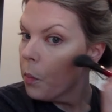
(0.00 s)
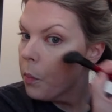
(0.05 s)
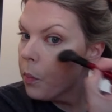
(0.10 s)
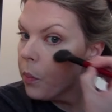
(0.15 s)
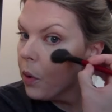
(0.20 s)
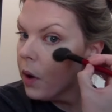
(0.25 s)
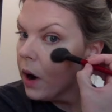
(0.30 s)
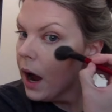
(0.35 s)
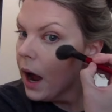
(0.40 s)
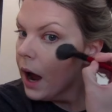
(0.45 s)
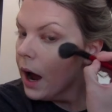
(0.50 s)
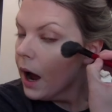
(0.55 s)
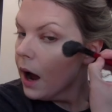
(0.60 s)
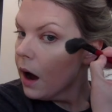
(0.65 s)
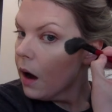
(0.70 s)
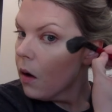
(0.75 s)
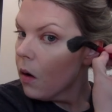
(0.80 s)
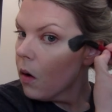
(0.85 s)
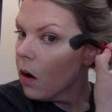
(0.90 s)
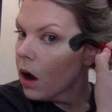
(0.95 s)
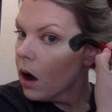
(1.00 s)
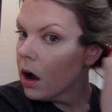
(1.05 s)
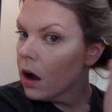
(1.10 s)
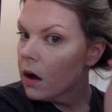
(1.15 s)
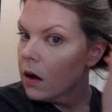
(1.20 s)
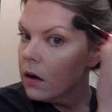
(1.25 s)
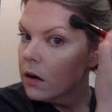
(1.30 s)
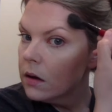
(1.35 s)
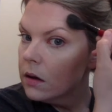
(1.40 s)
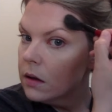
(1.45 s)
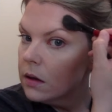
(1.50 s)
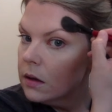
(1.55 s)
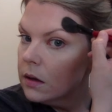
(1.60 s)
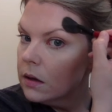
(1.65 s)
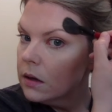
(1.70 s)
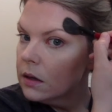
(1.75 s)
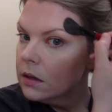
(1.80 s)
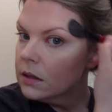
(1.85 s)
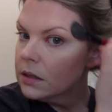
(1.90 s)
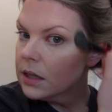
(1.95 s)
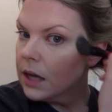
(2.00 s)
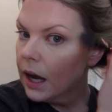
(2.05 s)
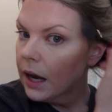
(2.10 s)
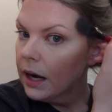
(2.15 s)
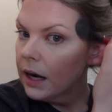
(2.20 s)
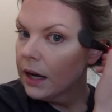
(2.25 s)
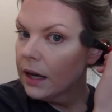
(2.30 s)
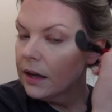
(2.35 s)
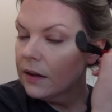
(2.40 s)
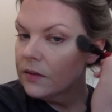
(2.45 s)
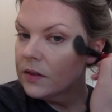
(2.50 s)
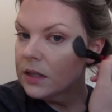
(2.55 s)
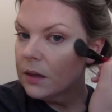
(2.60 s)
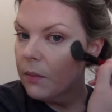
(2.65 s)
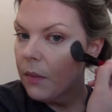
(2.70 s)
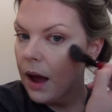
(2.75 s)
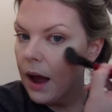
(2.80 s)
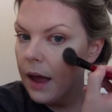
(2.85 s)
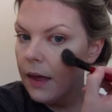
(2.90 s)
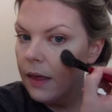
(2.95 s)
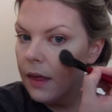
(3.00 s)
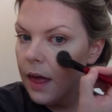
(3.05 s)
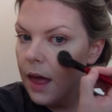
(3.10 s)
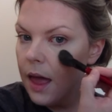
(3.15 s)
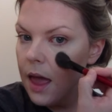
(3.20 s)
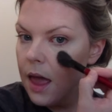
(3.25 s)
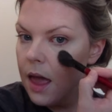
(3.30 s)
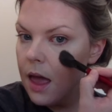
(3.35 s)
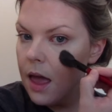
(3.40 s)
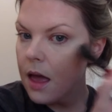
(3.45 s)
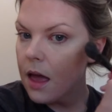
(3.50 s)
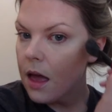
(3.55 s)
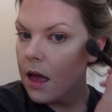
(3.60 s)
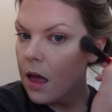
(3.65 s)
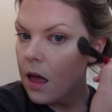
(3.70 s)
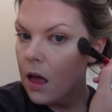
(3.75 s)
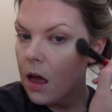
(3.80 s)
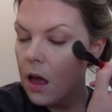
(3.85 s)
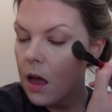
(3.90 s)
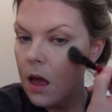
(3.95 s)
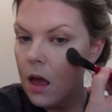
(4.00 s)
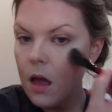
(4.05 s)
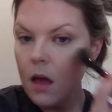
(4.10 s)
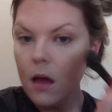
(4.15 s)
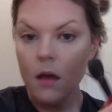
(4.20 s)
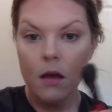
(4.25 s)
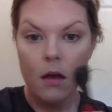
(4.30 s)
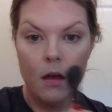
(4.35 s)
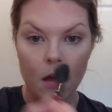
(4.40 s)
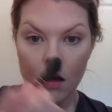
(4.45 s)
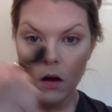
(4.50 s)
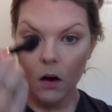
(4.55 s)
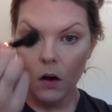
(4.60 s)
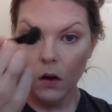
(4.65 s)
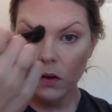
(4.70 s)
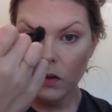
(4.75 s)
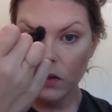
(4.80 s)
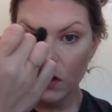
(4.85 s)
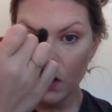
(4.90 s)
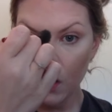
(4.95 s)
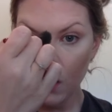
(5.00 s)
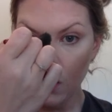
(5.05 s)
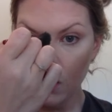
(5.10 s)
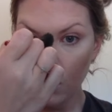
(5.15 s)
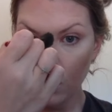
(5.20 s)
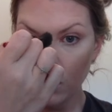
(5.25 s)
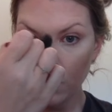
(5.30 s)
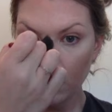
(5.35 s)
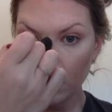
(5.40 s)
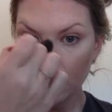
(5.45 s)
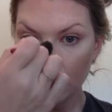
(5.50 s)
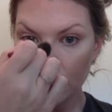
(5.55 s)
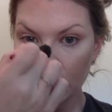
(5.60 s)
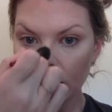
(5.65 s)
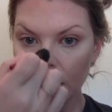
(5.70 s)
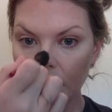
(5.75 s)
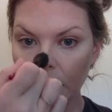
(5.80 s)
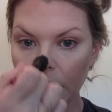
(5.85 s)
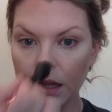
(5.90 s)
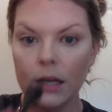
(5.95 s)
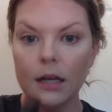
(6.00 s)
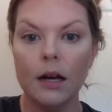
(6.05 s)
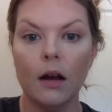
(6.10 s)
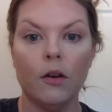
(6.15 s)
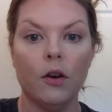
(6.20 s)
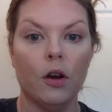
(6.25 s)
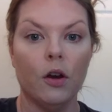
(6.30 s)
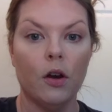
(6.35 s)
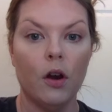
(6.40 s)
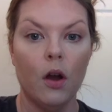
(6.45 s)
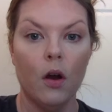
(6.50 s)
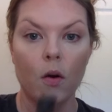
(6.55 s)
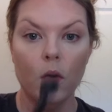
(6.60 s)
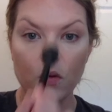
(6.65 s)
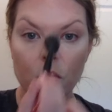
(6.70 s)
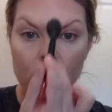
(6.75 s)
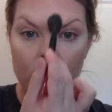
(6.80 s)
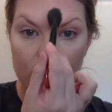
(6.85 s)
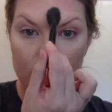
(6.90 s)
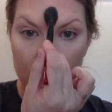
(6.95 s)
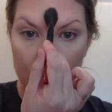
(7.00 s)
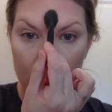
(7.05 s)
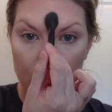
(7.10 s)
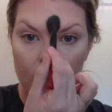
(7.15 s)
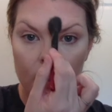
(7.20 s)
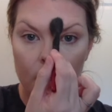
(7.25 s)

brow to kind of give some highlight. Also slightly down your nose